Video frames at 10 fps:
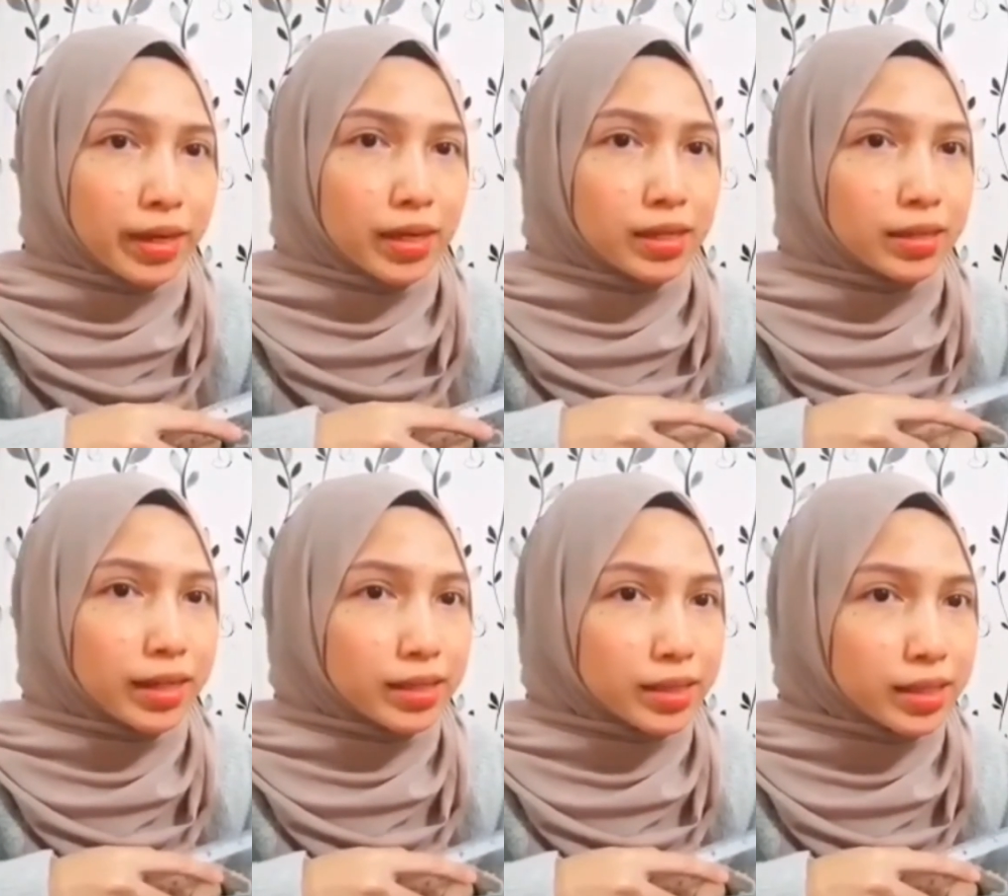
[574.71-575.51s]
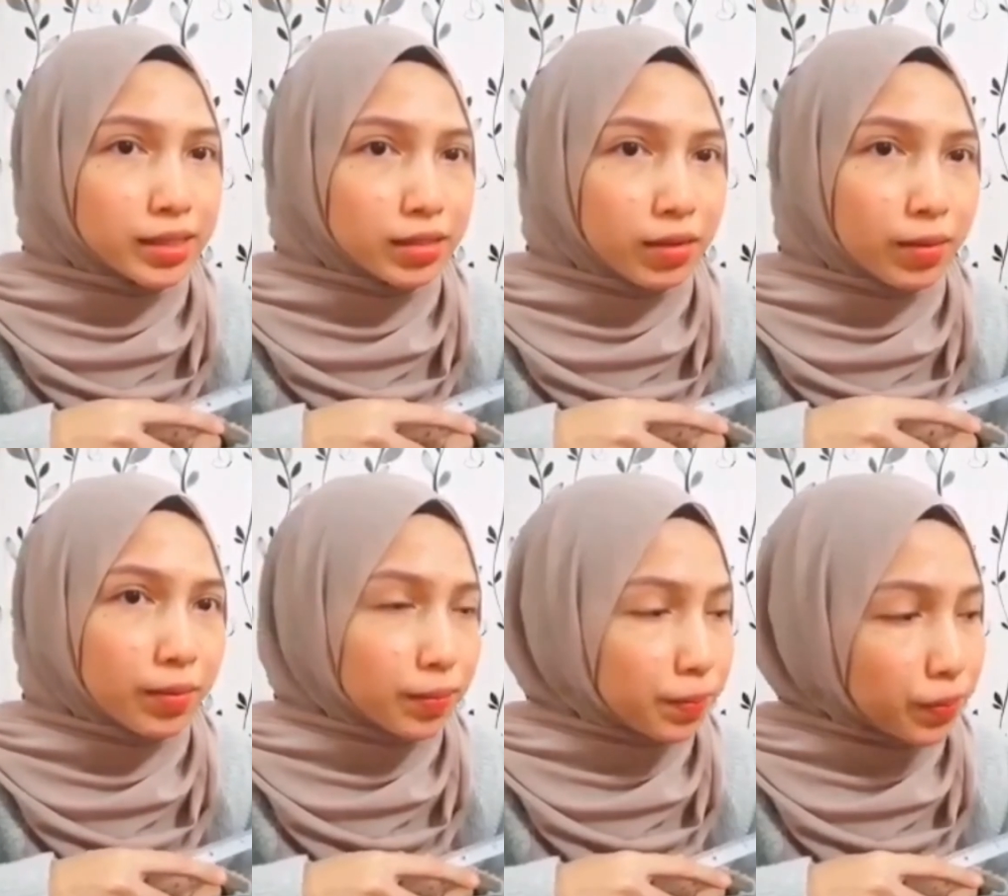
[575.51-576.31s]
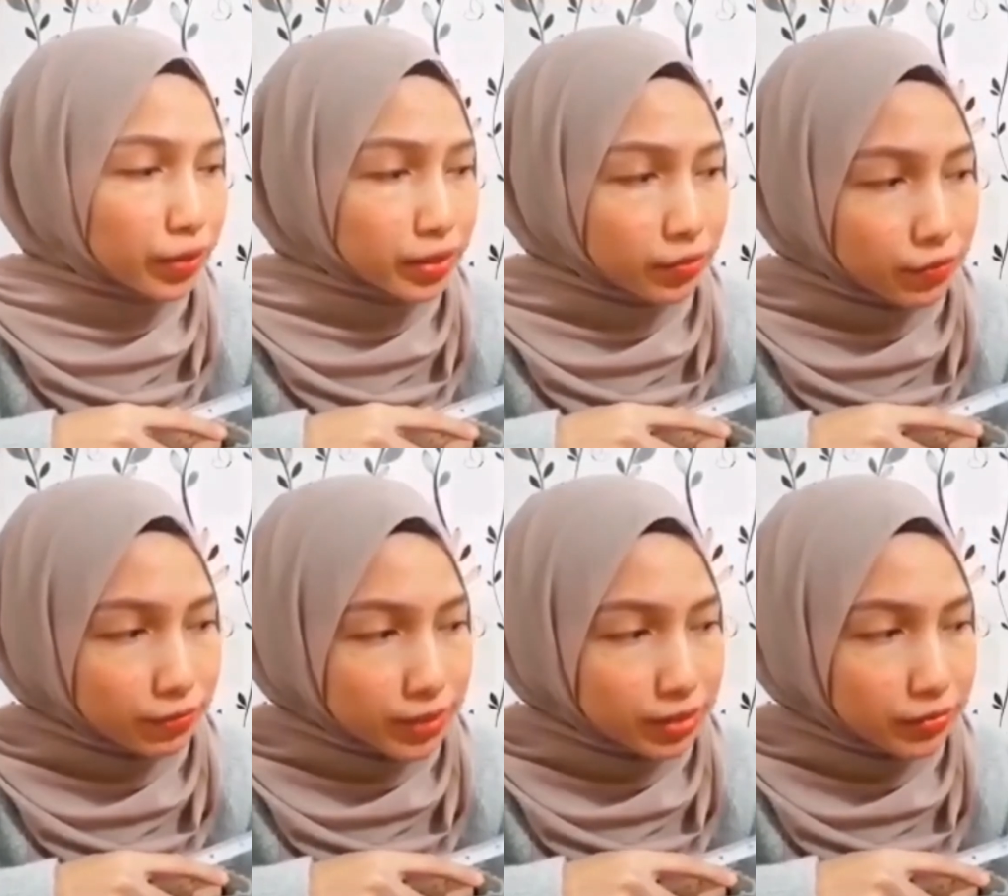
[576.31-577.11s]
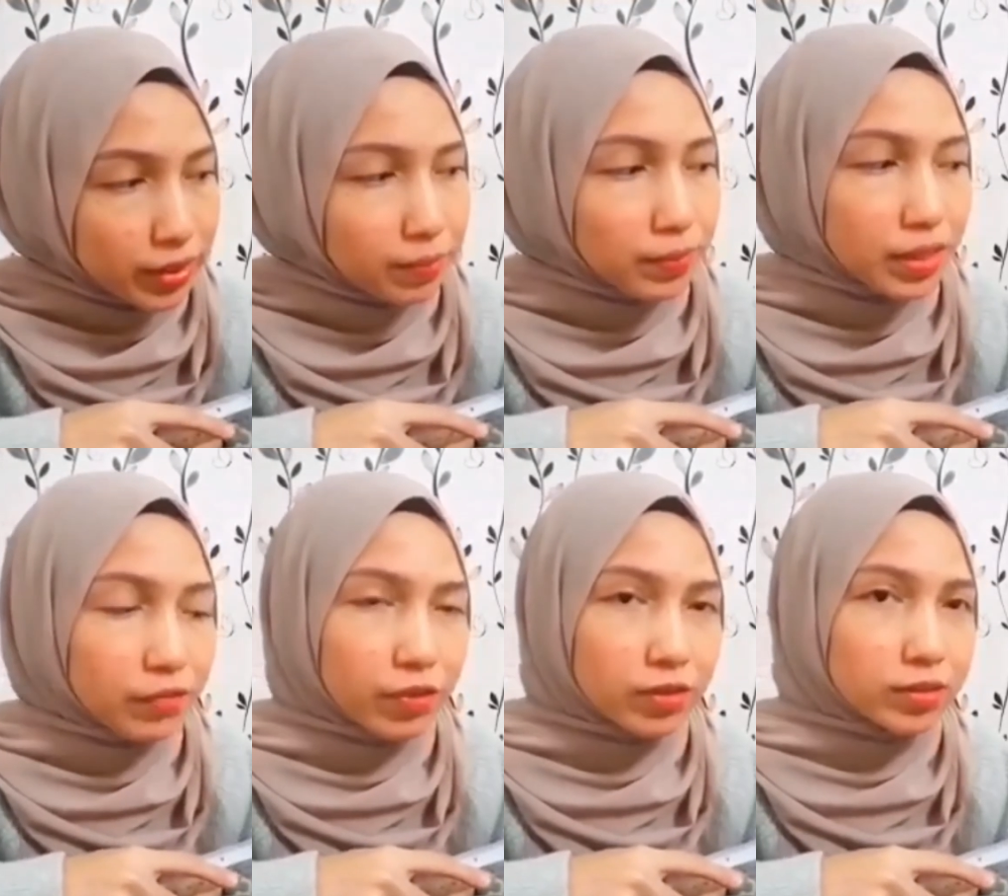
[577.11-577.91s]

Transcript: 19.53 millivolt.